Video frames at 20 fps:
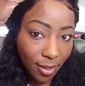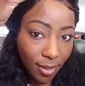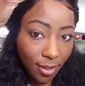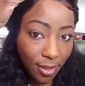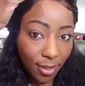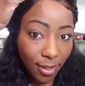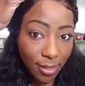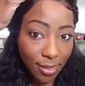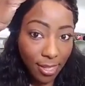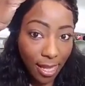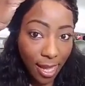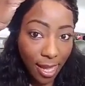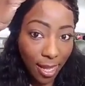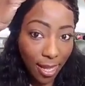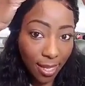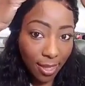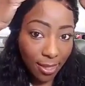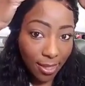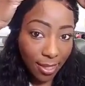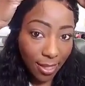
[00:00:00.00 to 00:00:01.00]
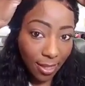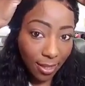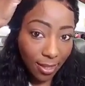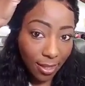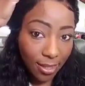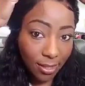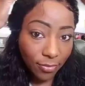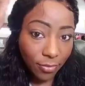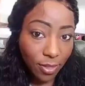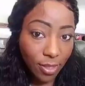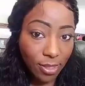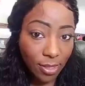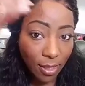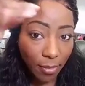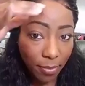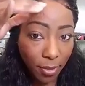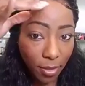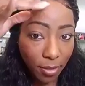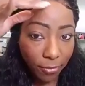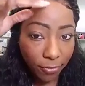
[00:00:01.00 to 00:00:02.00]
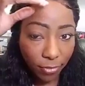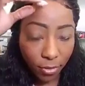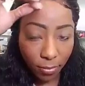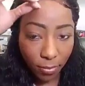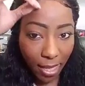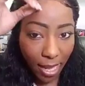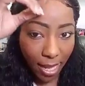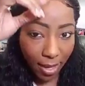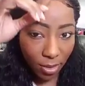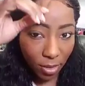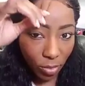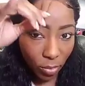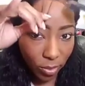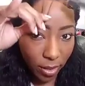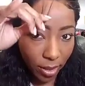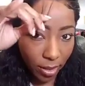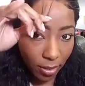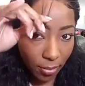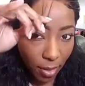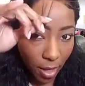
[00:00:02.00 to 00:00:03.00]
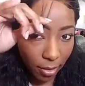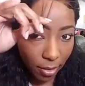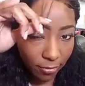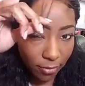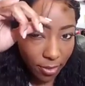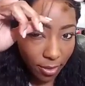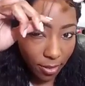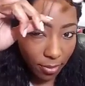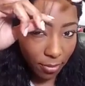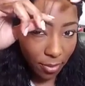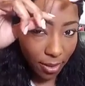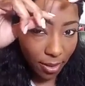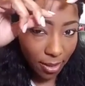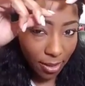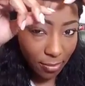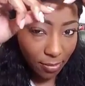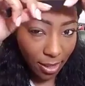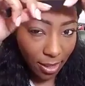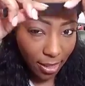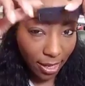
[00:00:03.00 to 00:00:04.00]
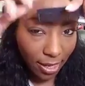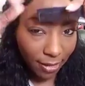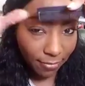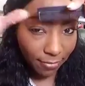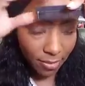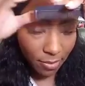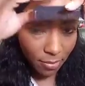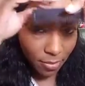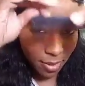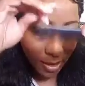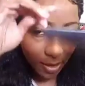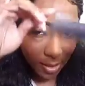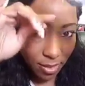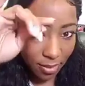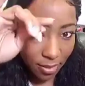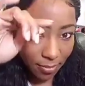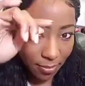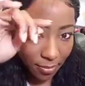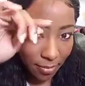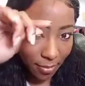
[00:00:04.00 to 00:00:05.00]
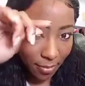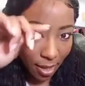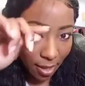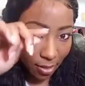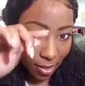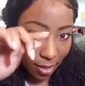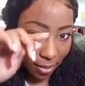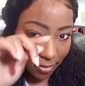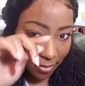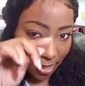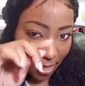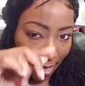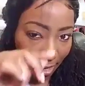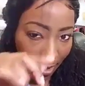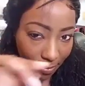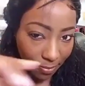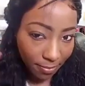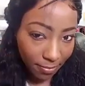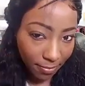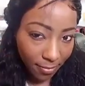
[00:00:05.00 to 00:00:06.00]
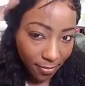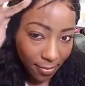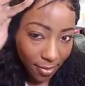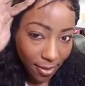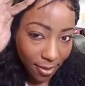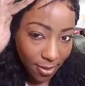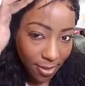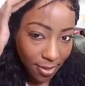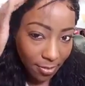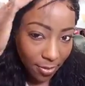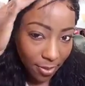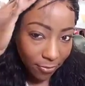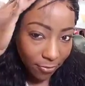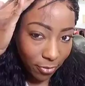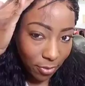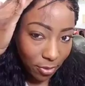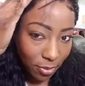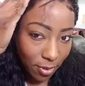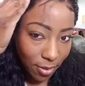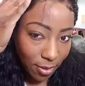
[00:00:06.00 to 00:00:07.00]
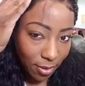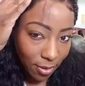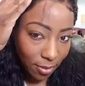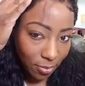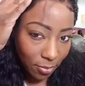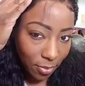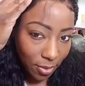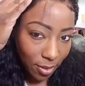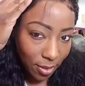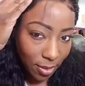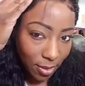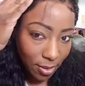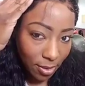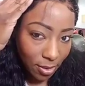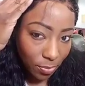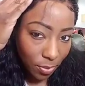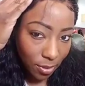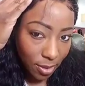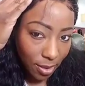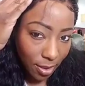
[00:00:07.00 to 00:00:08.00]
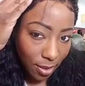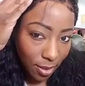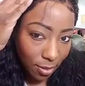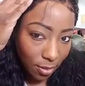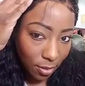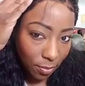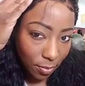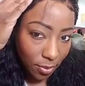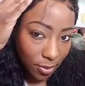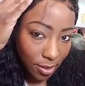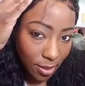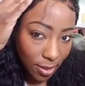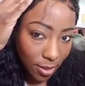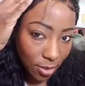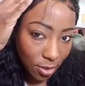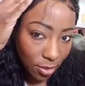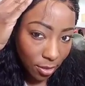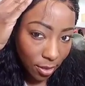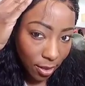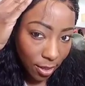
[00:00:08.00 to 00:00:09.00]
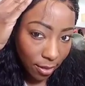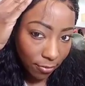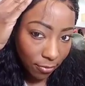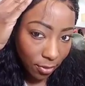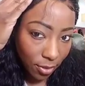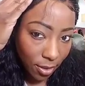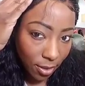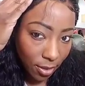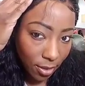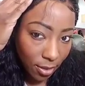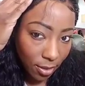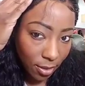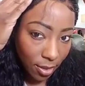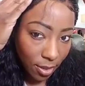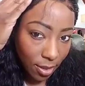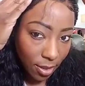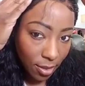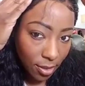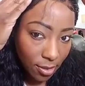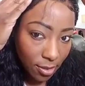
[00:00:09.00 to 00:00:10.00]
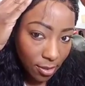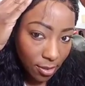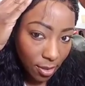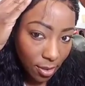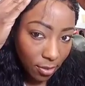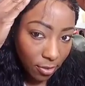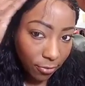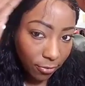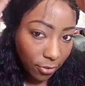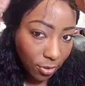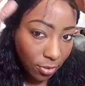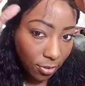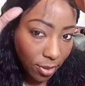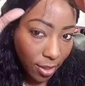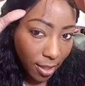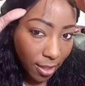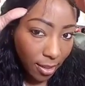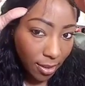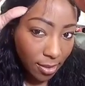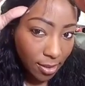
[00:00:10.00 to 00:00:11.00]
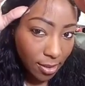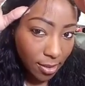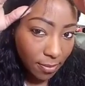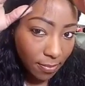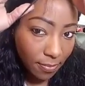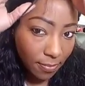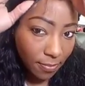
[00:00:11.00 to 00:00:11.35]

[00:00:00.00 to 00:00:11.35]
Because I think lace fronts are beautiful, but I don't wear them often because my life is busy. I don't have time to be fooling with this particular procedure every so few days.